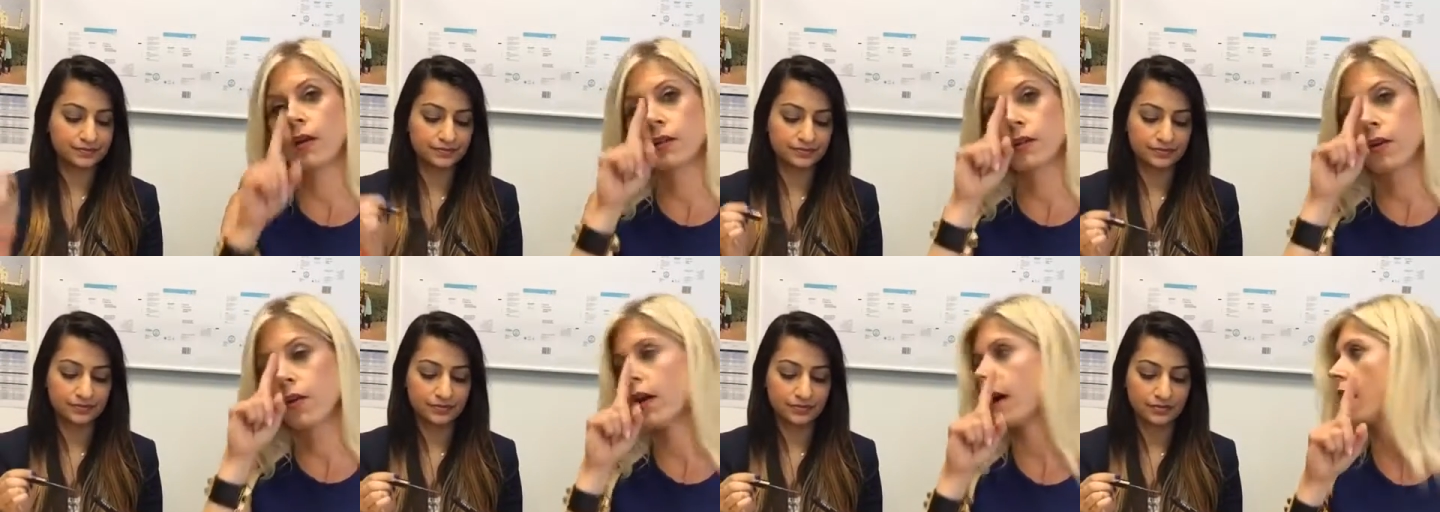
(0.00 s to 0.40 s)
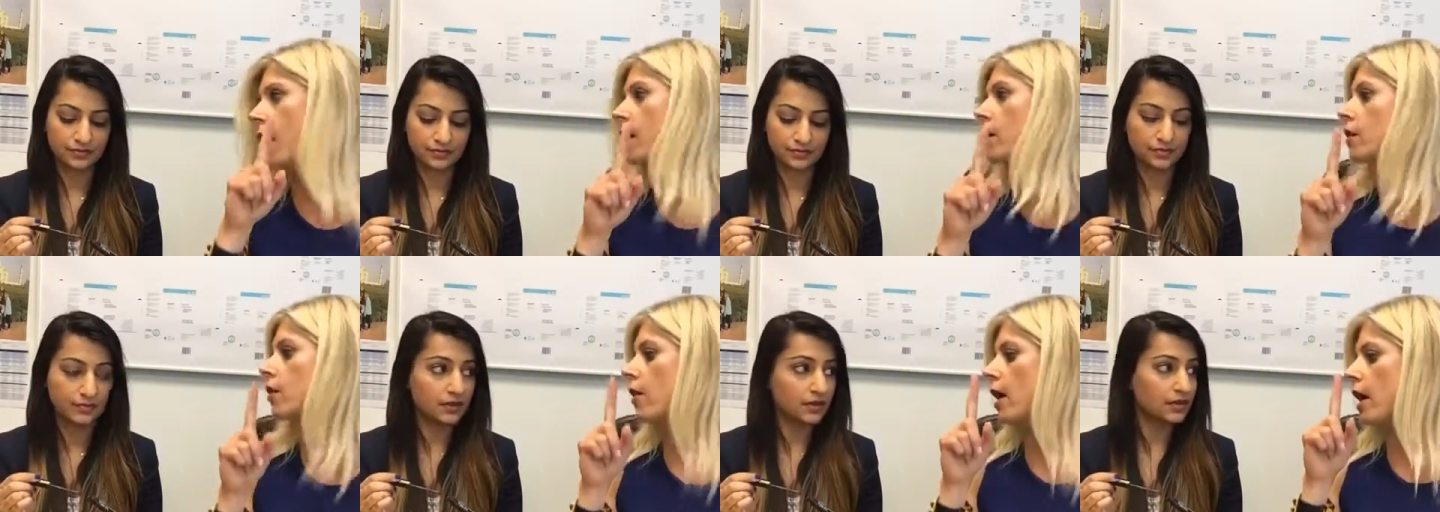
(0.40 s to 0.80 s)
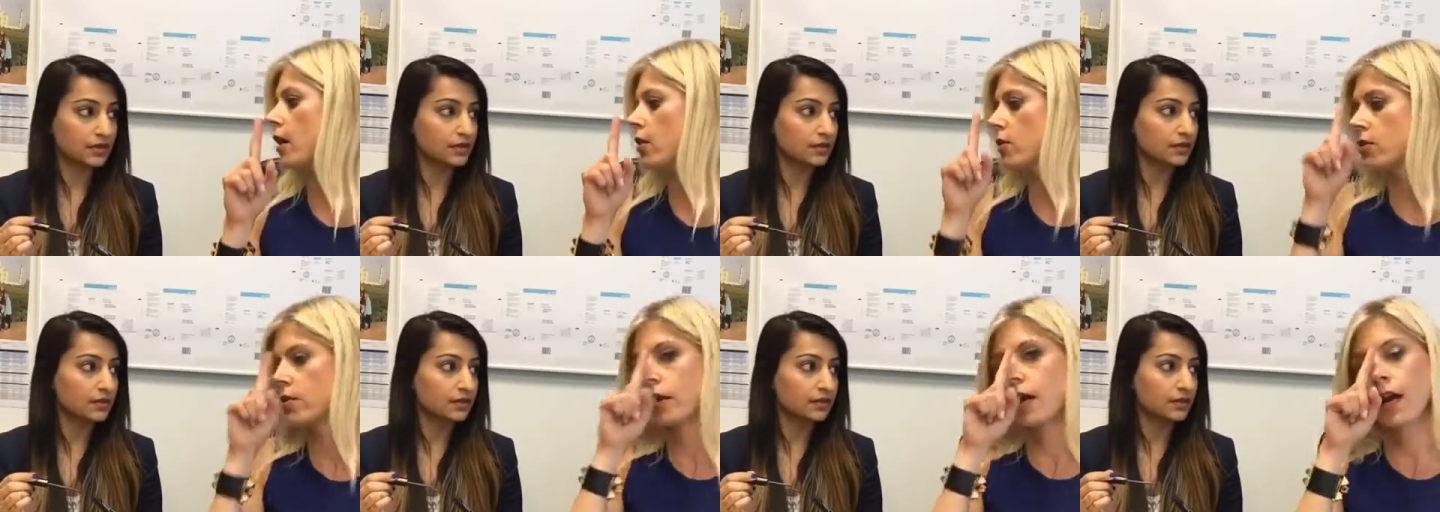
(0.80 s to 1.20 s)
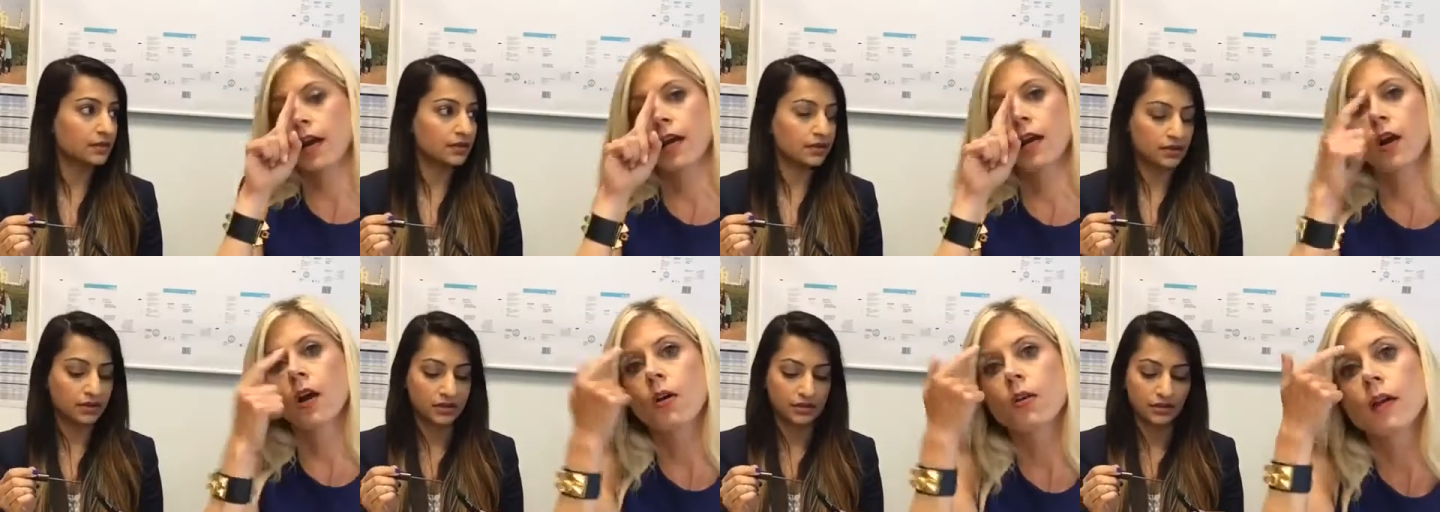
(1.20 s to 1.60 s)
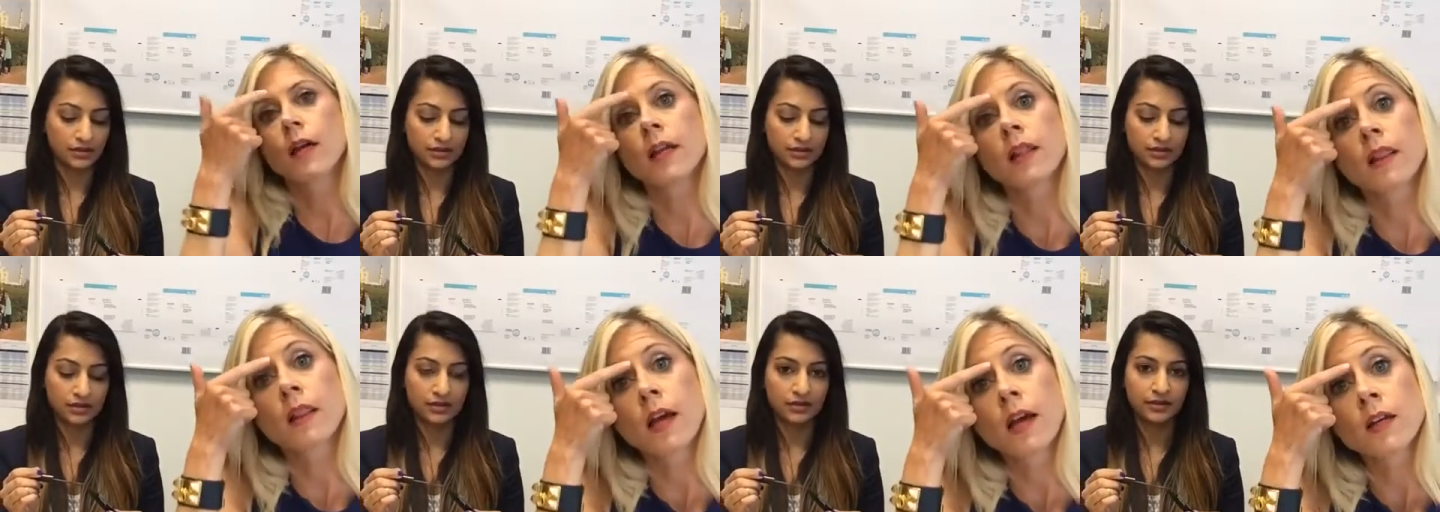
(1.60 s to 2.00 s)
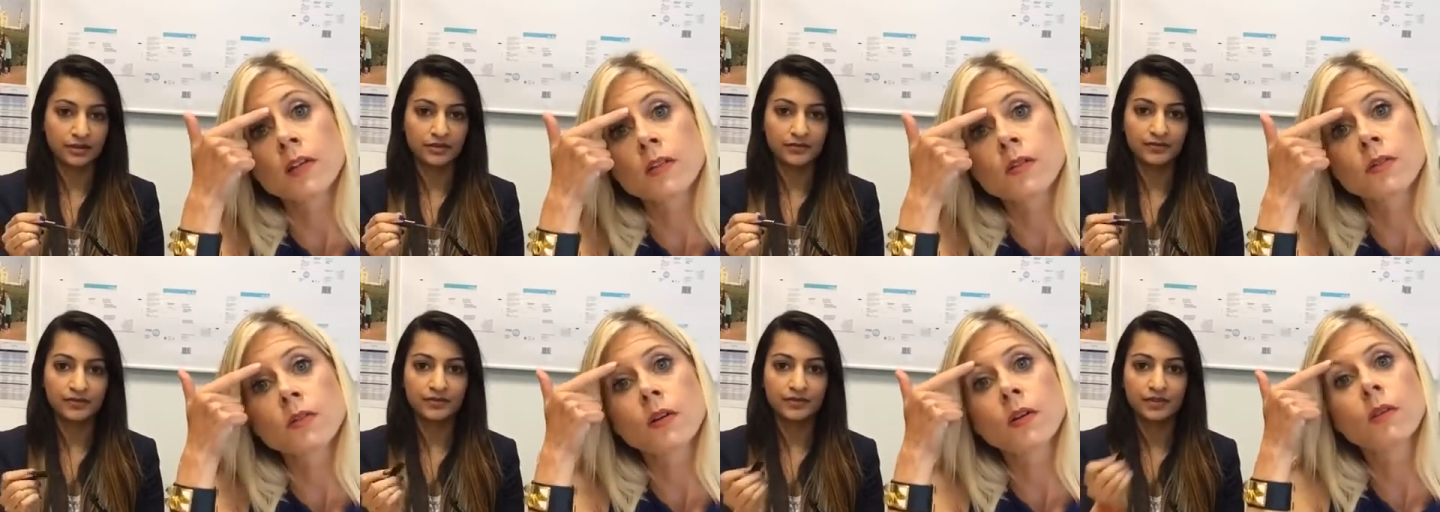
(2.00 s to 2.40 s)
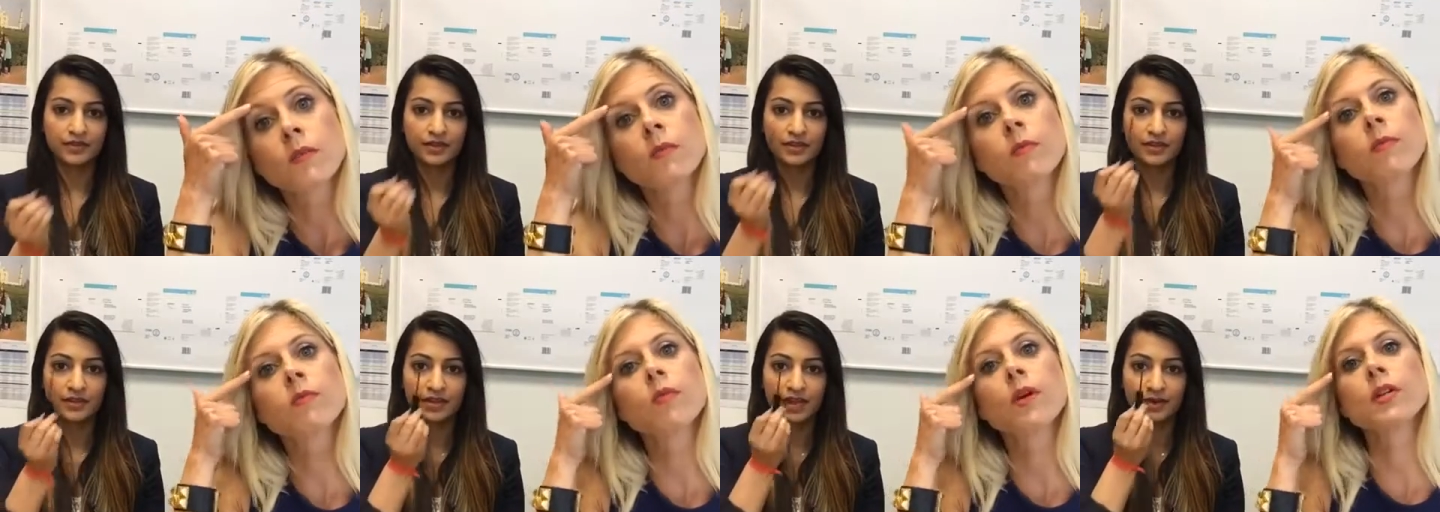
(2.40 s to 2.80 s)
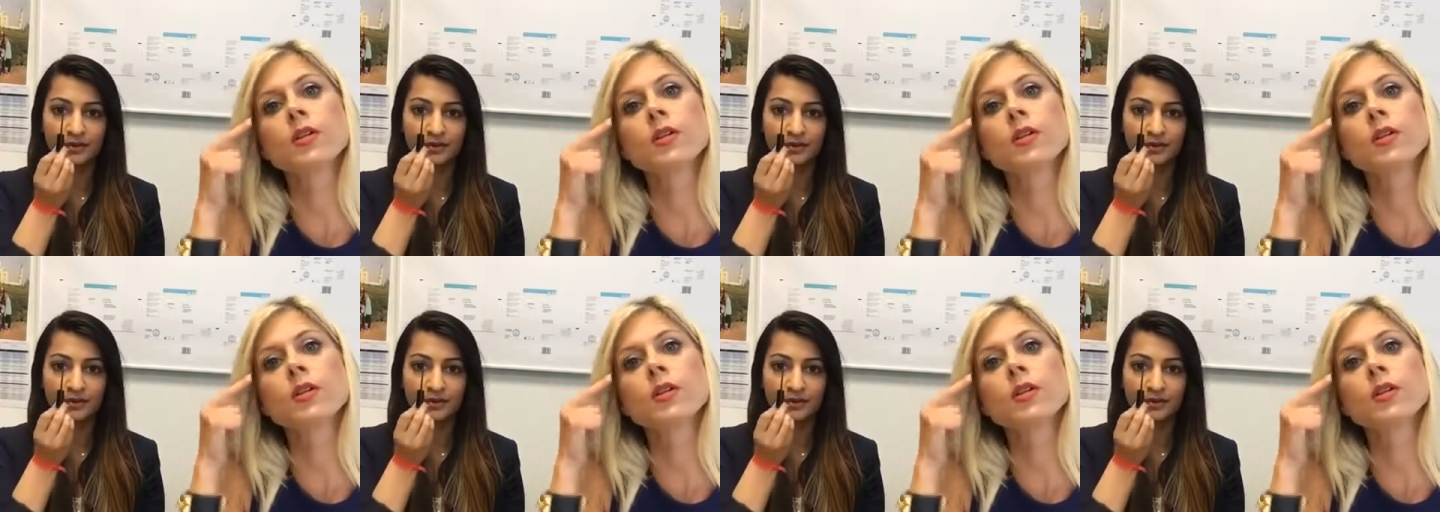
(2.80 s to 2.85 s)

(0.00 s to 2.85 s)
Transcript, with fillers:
Speaker 1: So I don't know how you do it. I go like, I just sort of brush